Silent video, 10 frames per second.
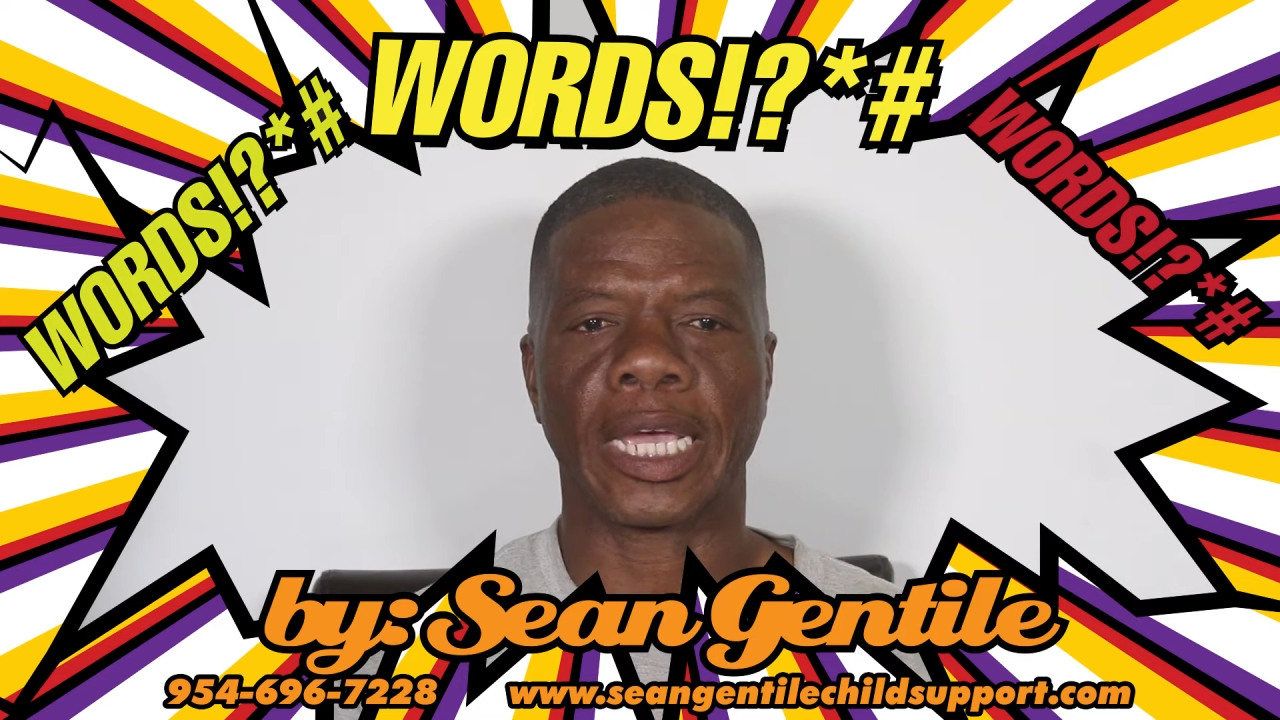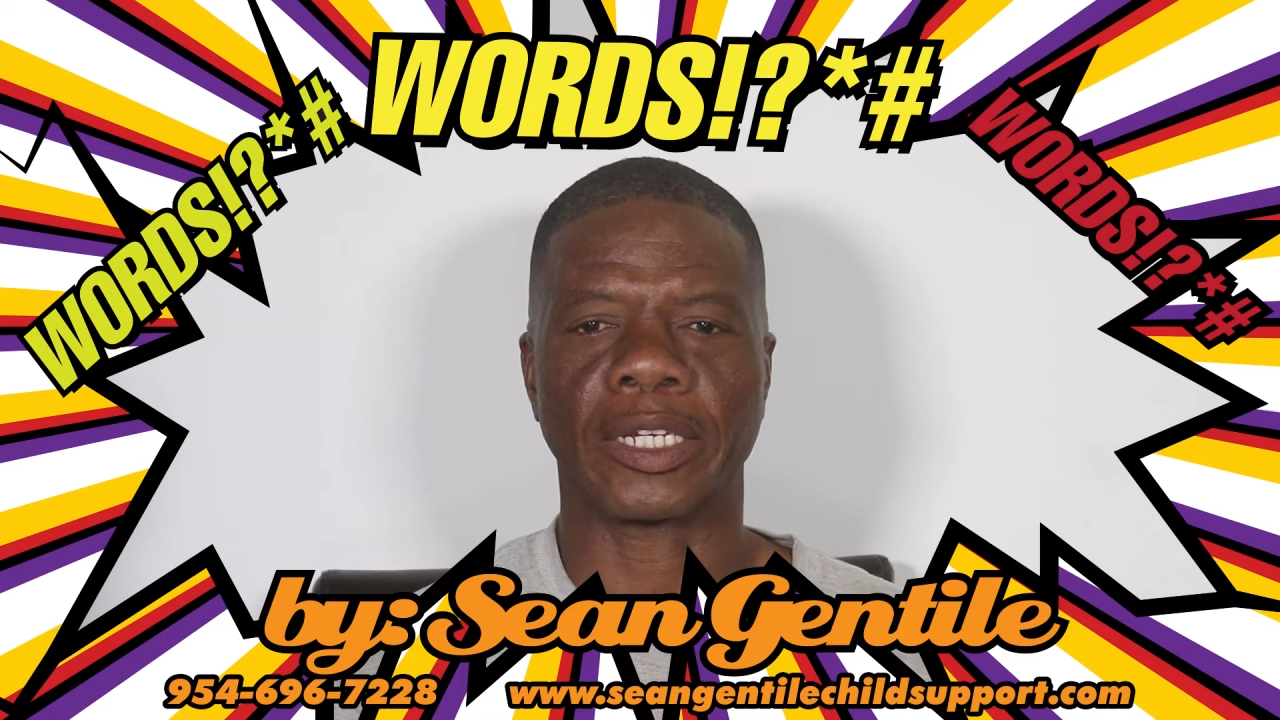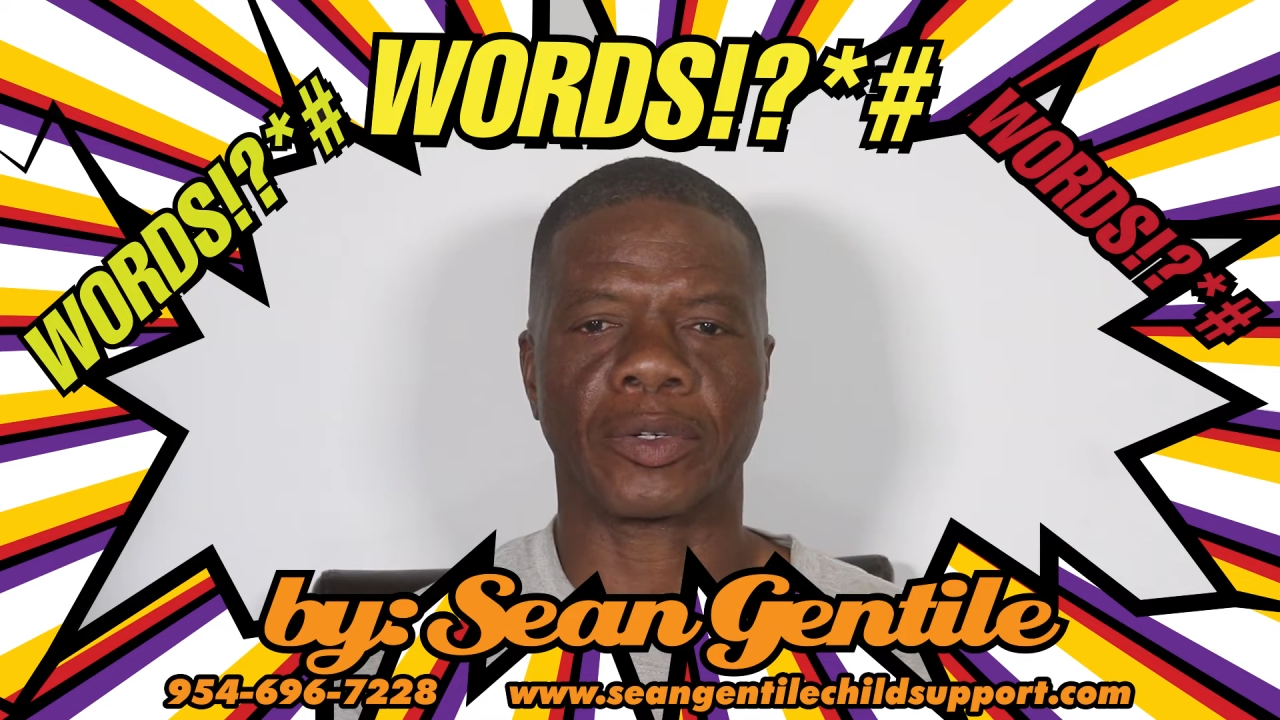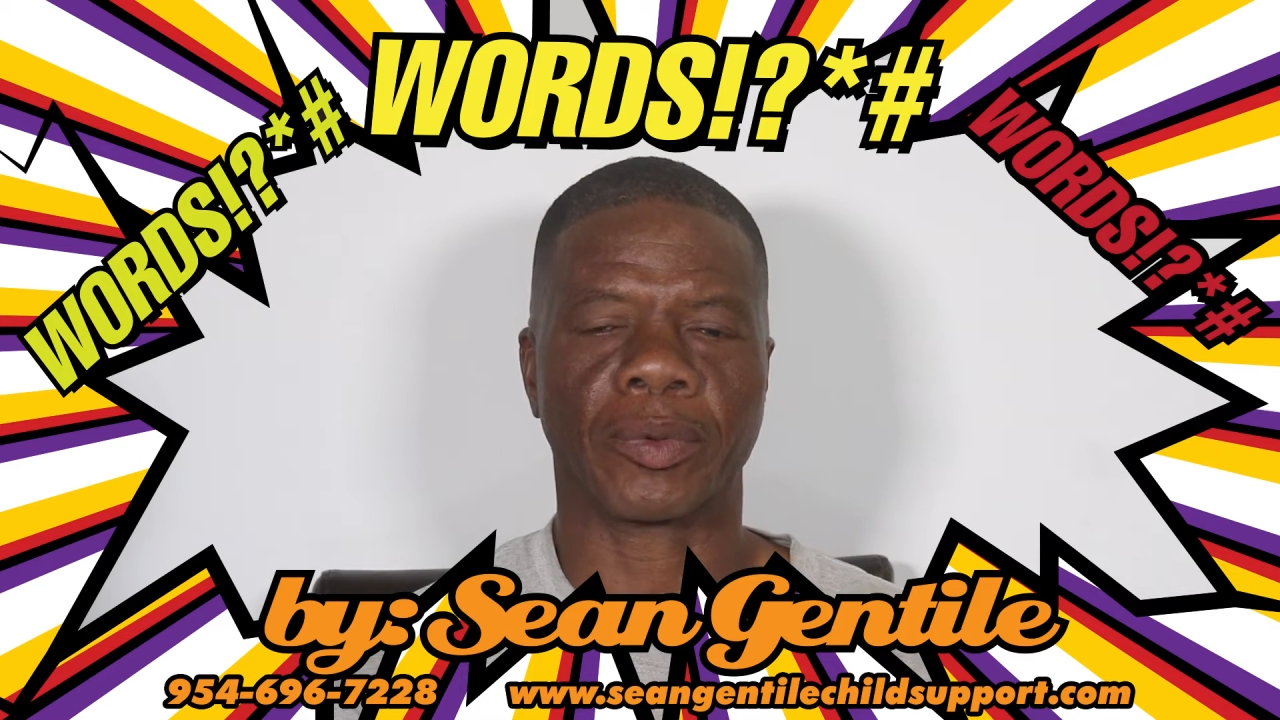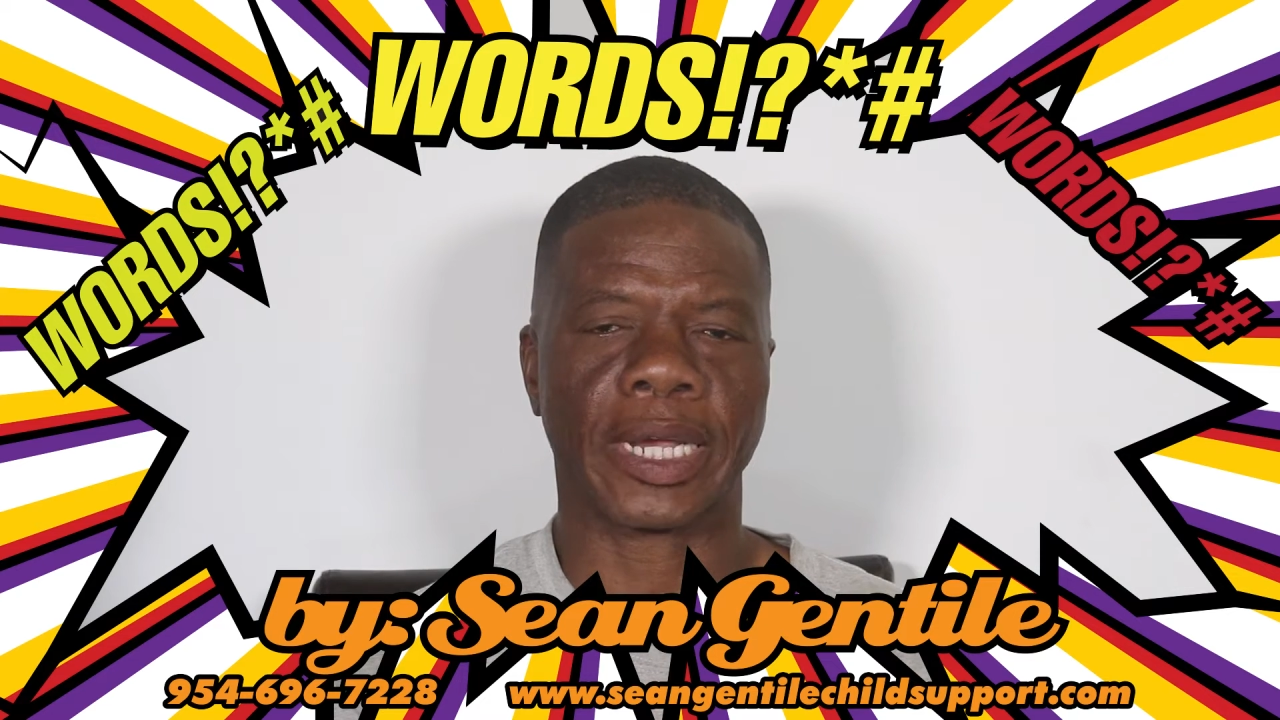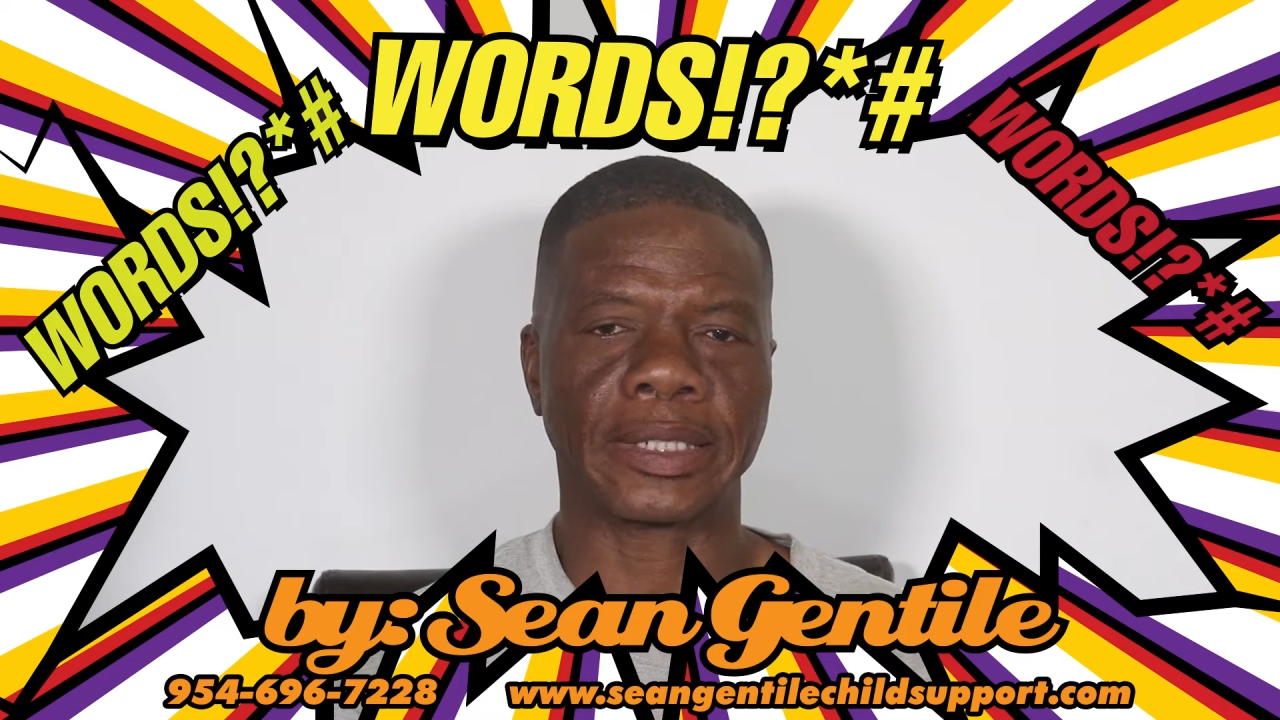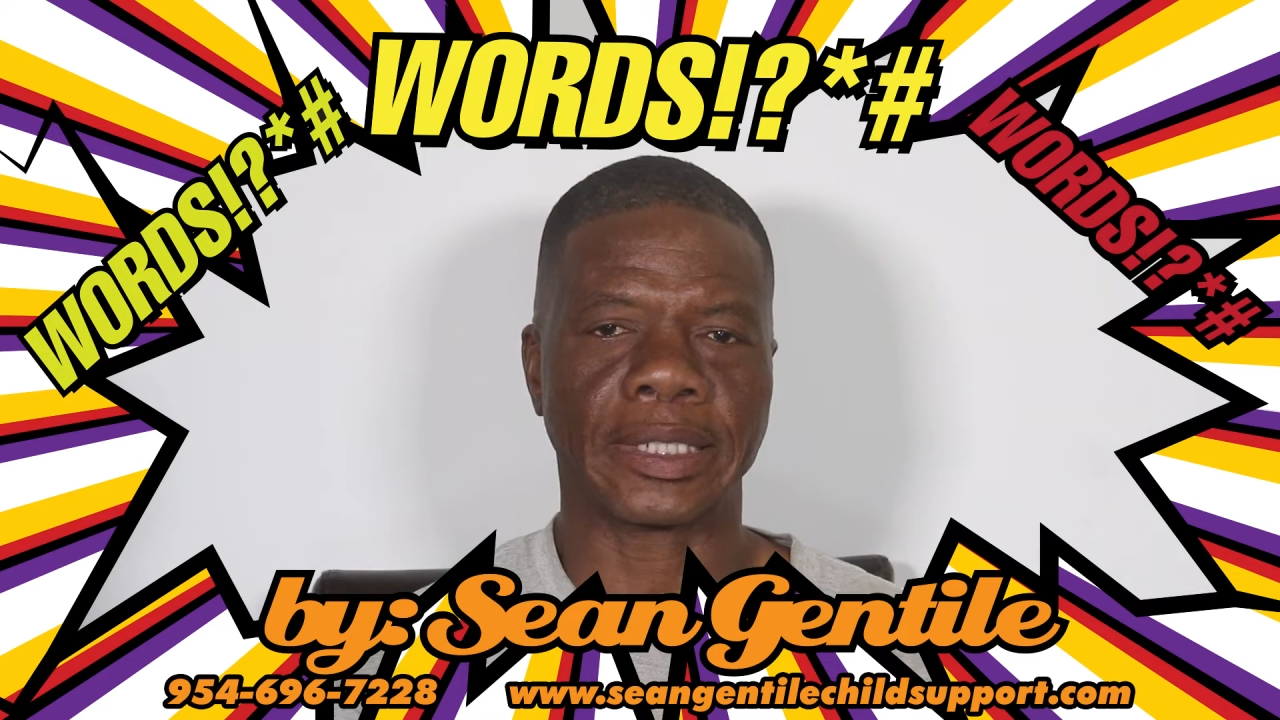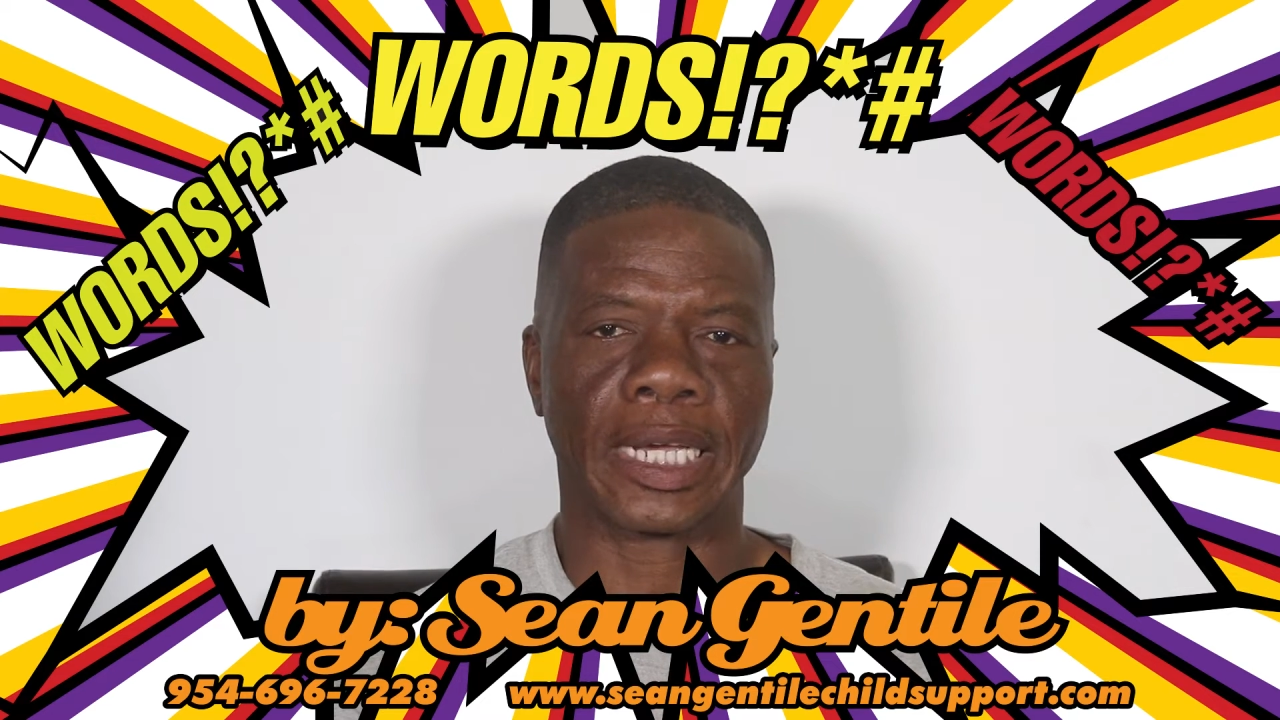at the right